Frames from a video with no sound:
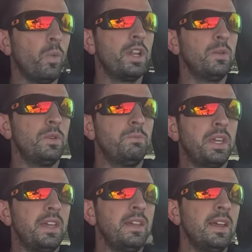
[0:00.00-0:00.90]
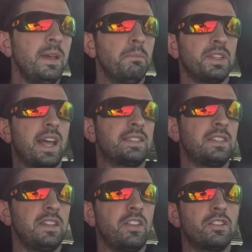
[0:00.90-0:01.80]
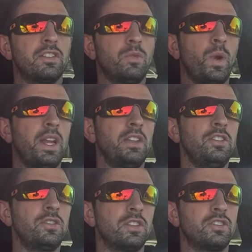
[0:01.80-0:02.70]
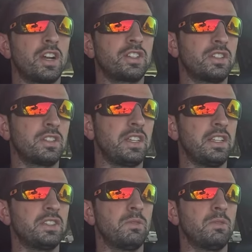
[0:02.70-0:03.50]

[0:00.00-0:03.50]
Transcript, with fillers: what it would be, but that's another good way to do construction clean.